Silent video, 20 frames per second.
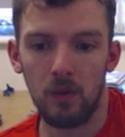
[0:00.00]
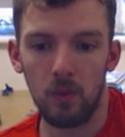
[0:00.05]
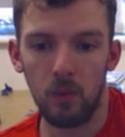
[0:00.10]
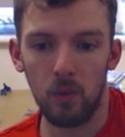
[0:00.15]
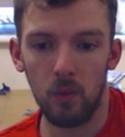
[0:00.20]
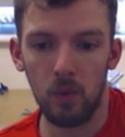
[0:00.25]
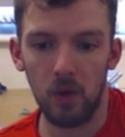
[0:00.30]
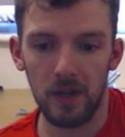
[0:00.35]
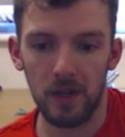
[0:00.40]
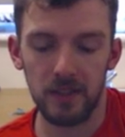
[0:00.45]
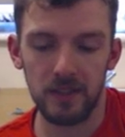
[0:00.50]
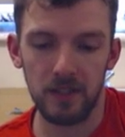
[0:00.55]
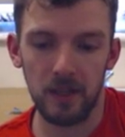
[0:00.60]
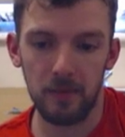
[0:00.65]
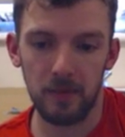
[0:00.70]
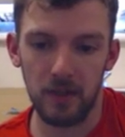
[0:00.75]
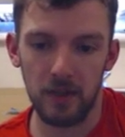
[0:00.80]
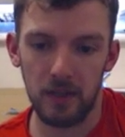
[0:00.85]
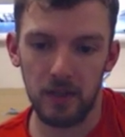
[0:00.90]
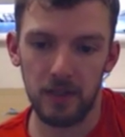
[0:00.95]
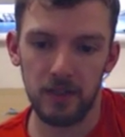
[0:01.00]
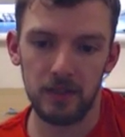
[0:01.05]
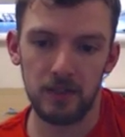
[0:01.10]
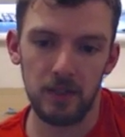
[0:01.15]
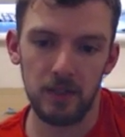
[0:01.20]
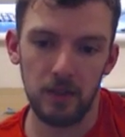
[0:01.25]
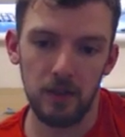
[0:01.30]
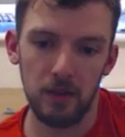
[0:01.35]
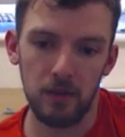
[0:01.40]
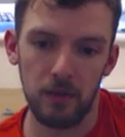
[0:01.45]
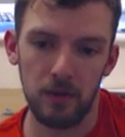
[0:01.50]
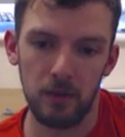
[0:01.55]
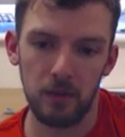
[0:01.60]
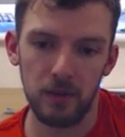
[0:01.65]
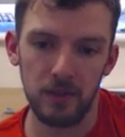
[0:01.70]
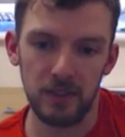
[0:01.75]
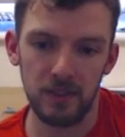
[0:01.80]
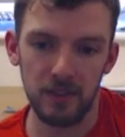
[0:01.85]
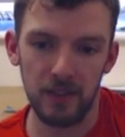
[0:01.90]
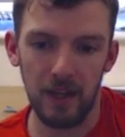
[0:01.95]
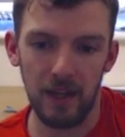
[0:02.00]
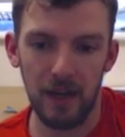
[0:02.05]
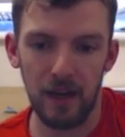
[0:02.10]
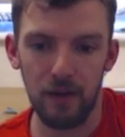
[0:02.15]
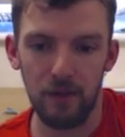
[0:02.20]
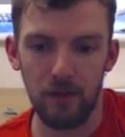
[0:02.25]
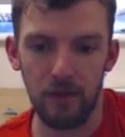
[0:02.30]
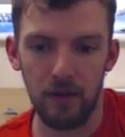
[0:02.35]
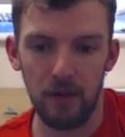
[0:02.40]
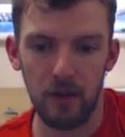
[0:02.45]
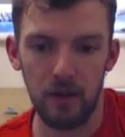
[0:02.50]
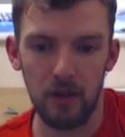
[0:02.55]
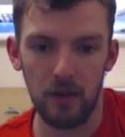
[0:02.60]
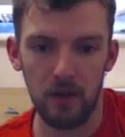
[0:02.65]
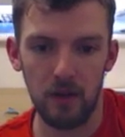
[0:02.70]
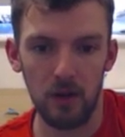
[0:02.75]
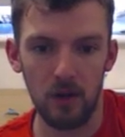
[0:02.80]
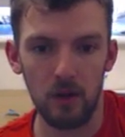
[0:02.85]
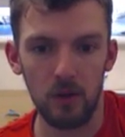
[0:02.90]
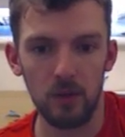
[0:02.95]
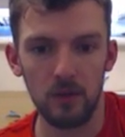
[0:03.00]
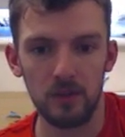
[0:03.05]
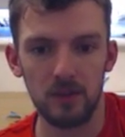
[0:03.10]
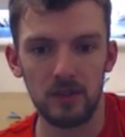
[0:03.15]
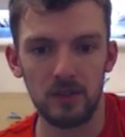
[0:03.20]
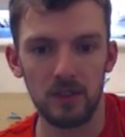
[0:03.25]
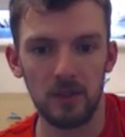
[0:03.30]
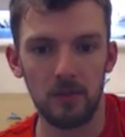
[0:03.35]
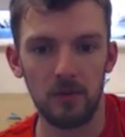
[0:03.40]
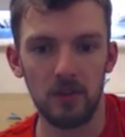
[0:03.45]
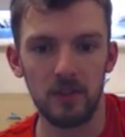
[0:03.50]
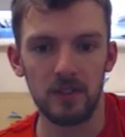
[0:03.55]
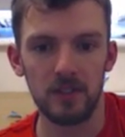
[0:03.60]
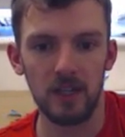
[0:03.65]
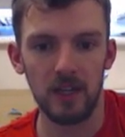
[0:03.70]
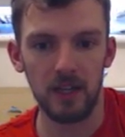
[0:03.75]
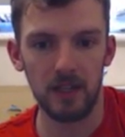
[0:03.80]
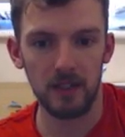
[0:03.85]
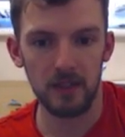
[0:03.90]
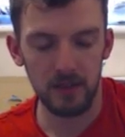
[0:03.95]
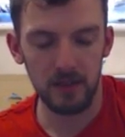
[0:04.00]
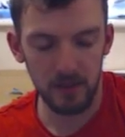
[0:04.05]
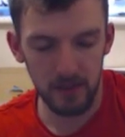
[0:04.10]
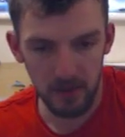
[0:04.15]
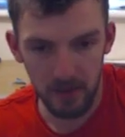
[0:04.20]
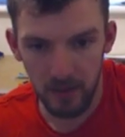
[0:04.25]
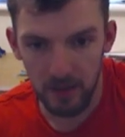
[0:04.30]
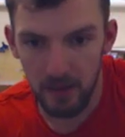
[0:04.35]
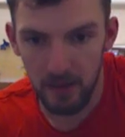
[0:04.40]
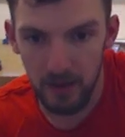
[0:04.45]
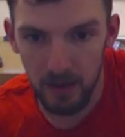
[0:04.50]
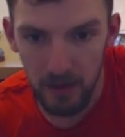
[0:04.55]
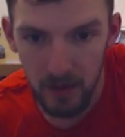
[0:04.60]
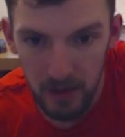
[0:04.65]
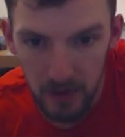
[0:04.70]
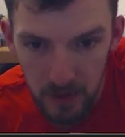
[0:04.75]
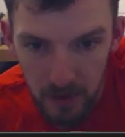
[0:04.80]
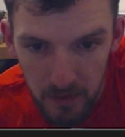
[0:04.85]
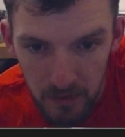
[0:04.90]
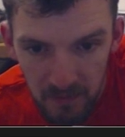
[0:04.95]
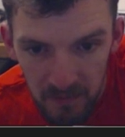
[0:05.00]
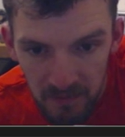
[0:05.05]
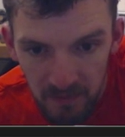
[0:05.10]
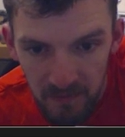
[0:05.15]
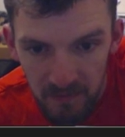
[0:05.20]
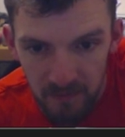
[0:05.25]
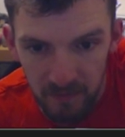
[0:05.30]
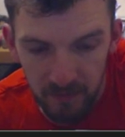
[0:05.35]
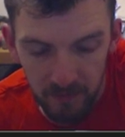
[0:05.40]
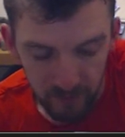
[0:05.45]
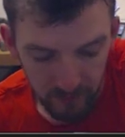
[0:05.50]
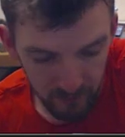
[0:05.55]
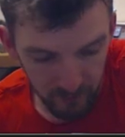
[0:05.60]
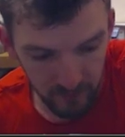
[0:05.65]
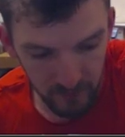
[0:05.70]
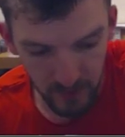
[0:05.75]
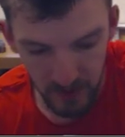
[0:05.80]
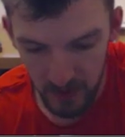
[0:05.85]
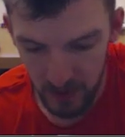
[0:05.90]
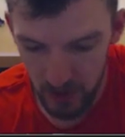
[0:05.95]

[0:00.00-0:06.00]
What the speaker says: What is up, guys? Oh, we still have old summary text. Let's